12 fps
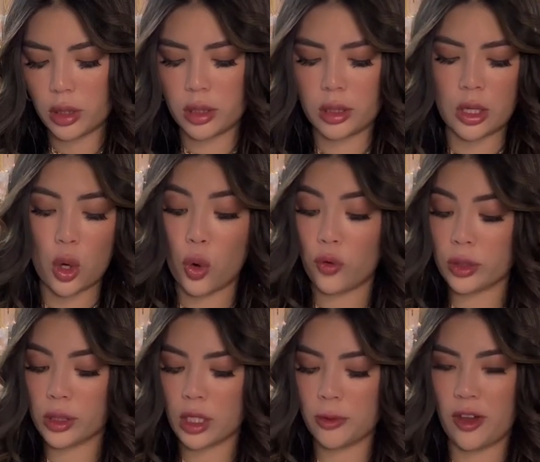It's the
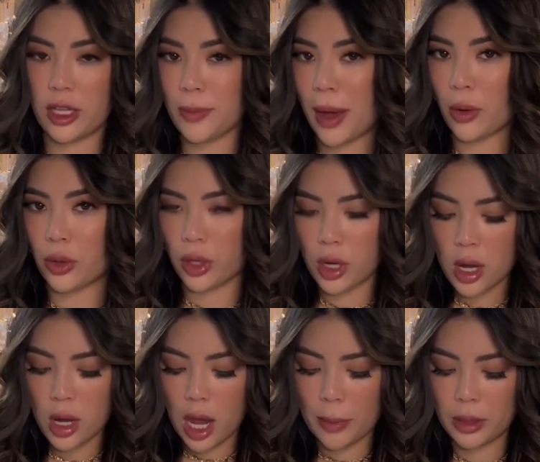oversized face powder.
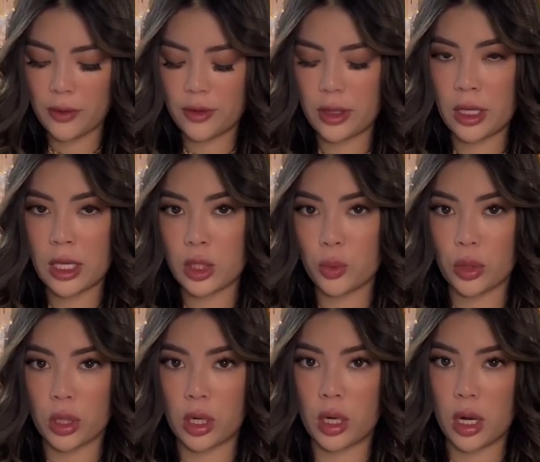I believe these
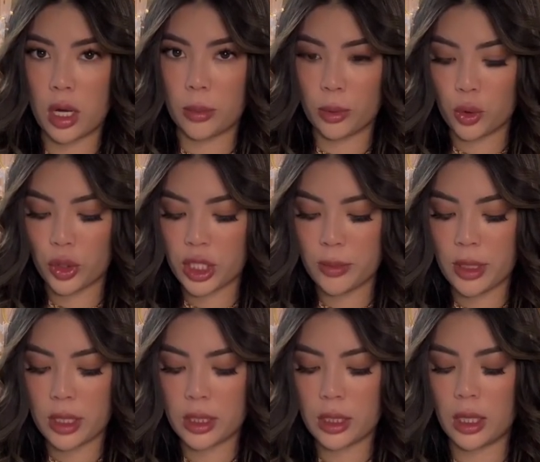were um
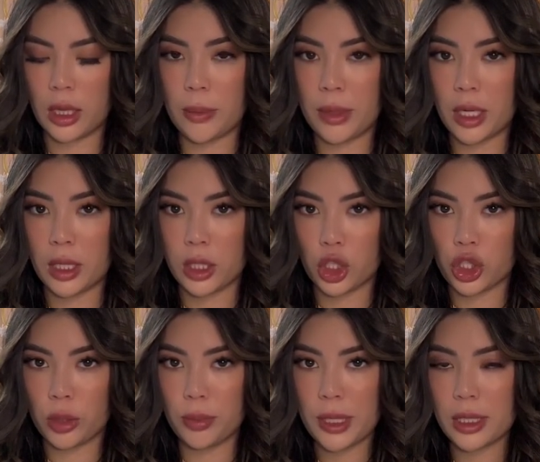Christmas limited
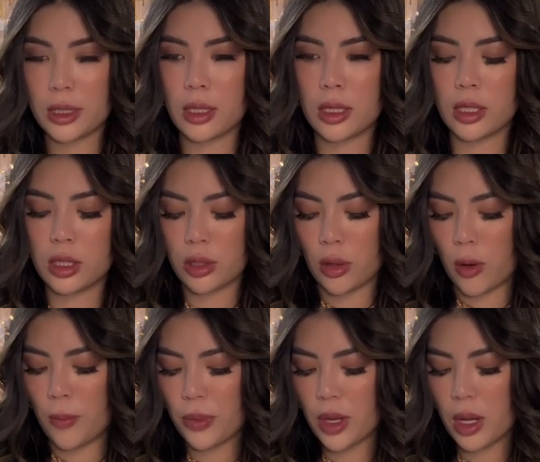edition pieces,
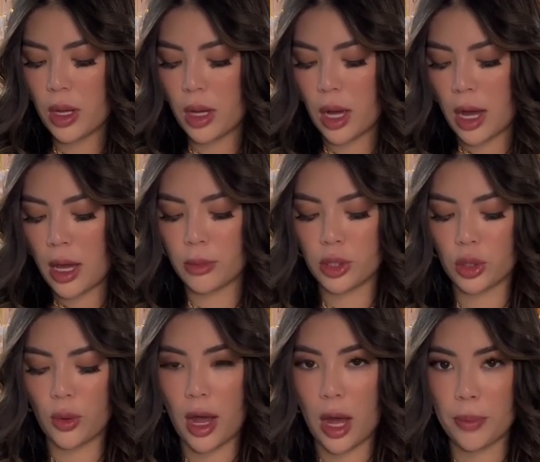so I am
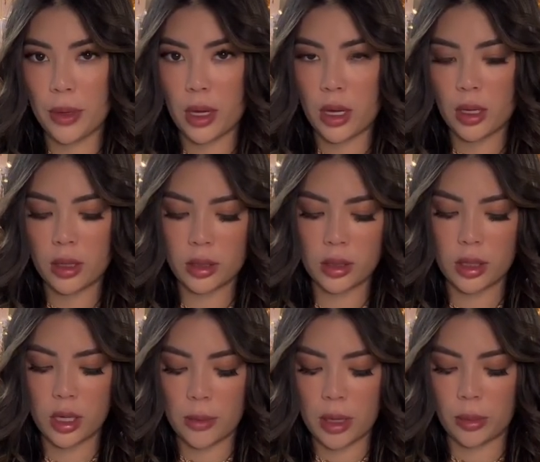so happy
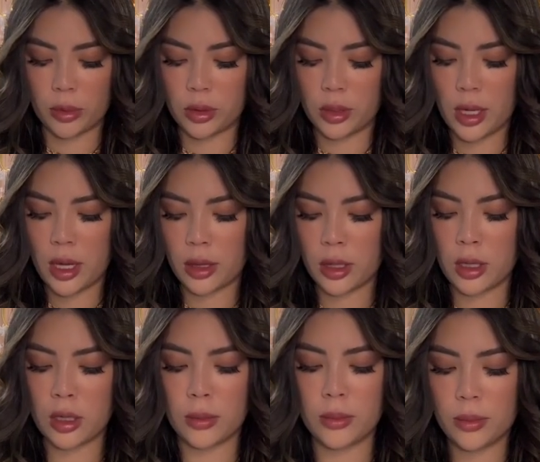I'm able to get
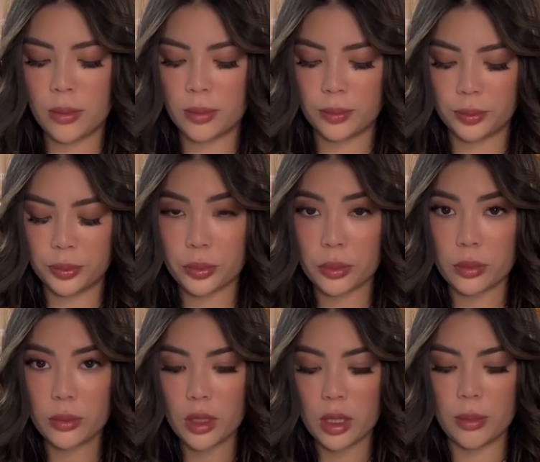them.
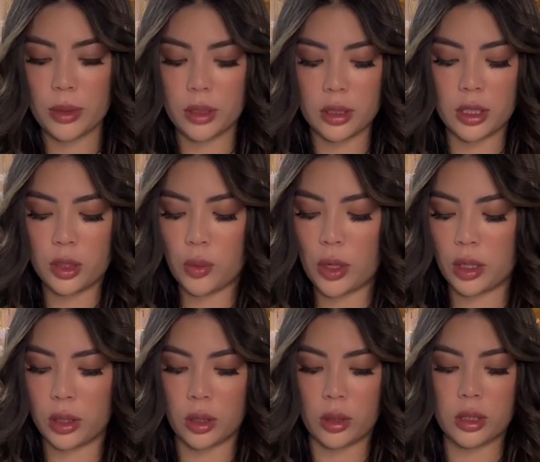But this is what it
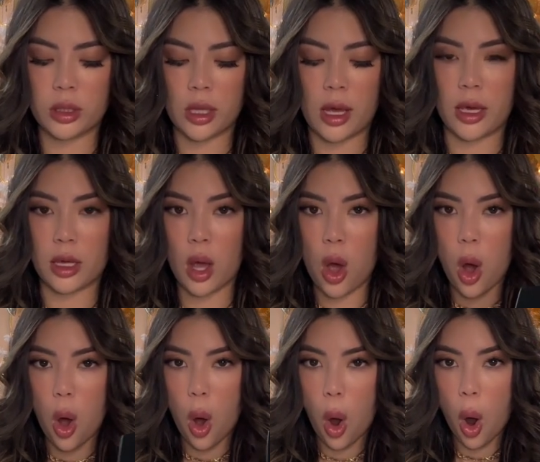looks like.
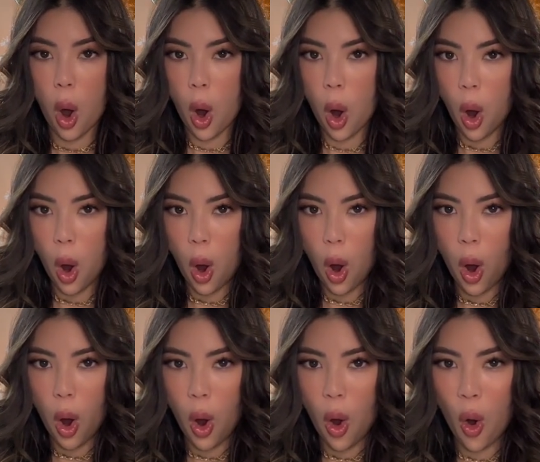Oh,
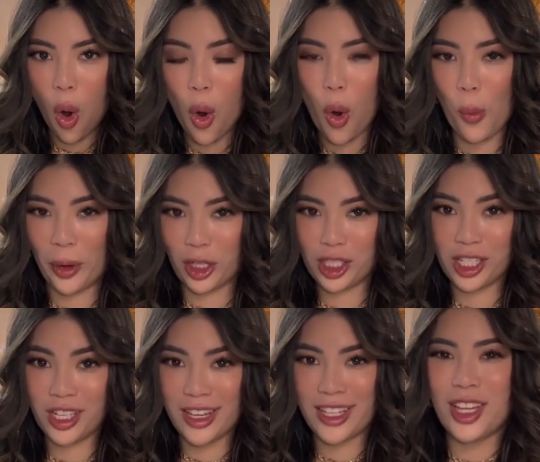oh my gosh,
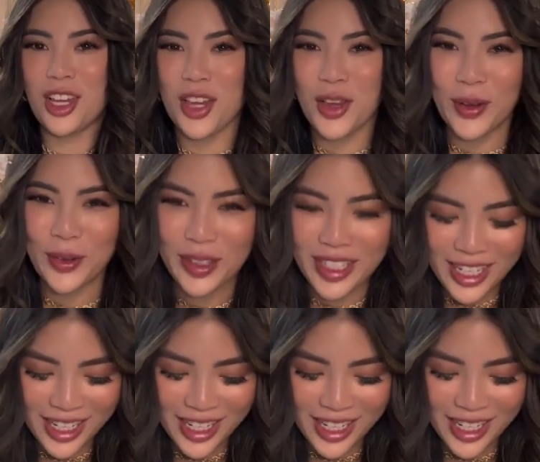it is huge.